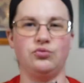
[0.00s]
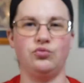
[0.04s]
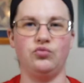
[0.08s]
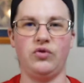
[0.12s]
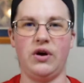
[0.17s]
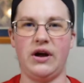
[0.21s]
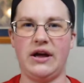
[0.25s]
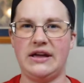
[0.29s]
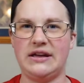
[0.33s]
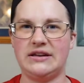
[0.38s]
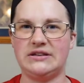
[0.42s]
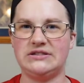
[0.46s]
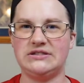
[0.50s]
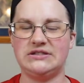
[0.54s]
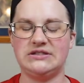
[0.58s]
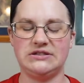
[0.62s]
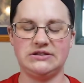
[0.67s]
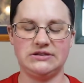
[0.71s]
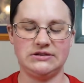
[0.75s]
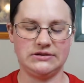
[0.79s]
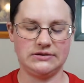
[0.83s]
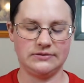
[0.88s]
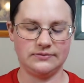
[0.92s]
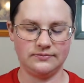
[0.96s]

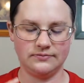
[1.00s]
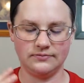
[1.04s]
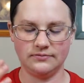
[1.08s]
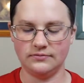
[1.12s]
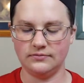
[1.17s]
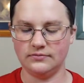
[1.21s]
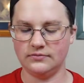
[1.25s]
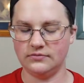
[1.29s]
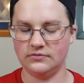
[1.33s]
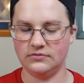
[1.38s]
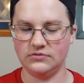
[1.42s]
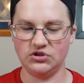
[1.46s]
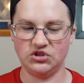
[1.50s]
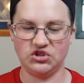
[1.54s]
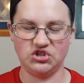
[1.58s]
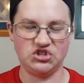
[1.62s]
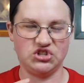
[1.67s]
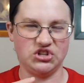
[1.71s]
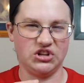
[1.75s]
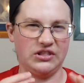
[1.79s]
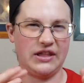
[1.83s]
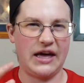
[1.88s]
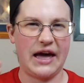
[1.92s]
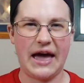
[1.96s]
rice,
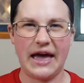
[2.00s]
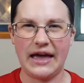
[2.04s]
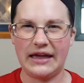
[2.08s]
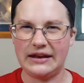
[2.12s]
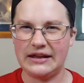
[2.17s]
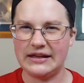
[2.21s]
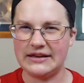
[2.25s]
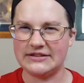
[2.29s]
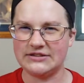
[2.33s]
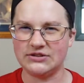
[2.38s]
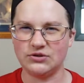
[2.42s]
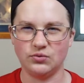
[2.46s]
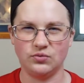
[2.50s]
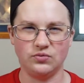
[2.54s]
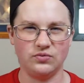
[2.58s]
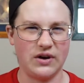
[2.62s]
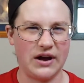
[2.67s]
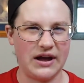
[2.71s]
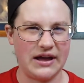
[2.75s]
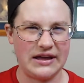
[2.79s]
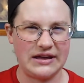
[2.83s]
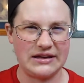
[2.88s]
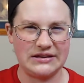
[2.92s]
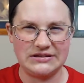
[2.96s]
gelatinous
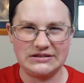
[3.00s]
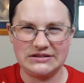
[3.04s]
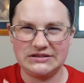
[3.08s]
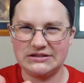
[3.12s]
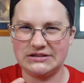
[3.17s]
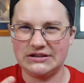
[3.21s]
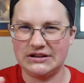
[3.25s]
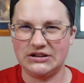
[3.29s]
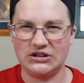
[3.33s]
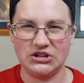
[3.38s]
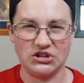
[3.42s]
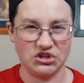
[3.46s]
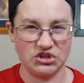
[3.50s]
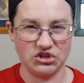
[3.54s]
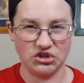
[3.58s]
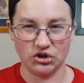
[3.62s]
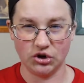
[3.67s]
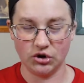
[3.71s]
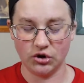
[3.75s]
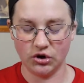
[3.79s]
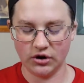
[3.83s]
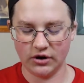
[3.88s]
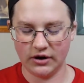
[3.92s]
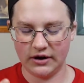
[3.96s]
rice
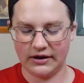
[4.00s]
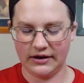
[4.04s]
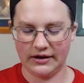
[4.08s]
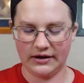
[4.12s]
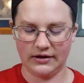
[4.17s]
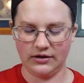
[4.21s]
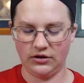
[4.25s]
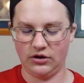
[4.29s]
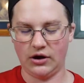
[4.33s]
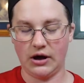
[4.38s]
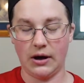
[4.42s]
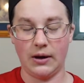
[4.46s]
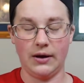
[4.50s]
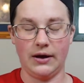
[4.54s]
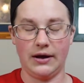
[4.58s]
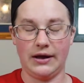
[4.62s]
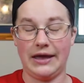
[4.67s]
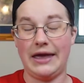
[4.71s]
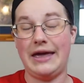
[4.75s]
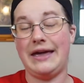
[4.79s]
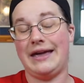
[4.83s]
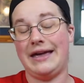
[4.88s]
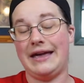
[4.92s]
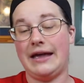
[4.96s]
dessert, and
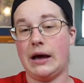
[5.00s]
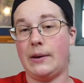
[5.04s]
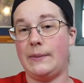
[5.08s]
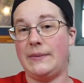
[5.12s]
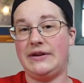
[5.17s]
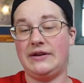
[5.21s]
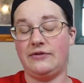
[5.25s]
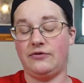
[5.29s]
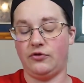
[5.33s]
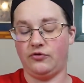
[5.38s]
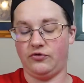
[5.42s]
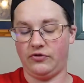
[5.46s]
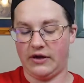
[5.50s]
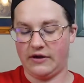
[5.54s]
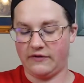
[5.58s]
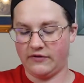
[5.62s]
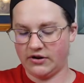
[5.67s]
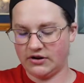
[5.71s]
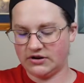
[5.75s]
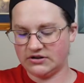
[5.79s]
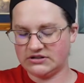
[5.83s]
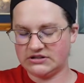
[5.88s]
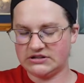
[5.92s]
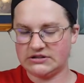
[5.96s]
it can come in different
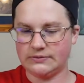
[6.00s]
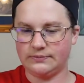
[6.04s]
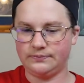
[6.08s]
flavors.